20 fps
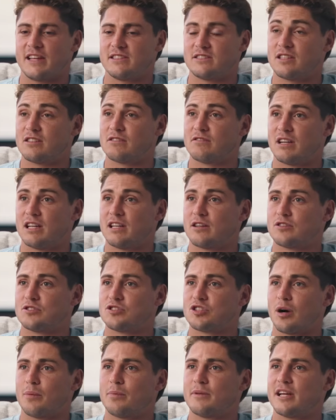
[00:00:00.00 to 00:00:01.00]
they did a really good
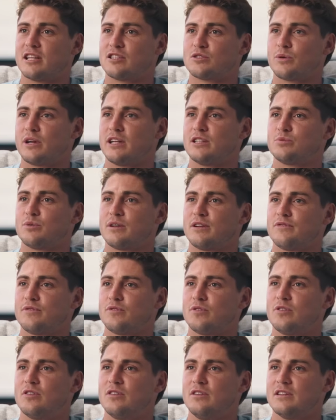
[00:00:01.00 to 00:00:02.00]
job in that
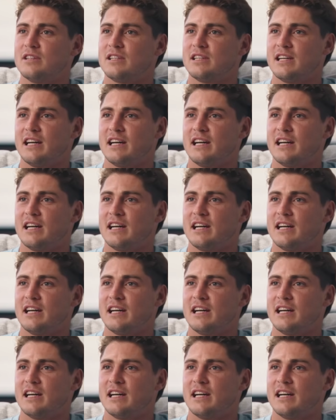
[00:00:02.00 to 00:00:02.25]
2024.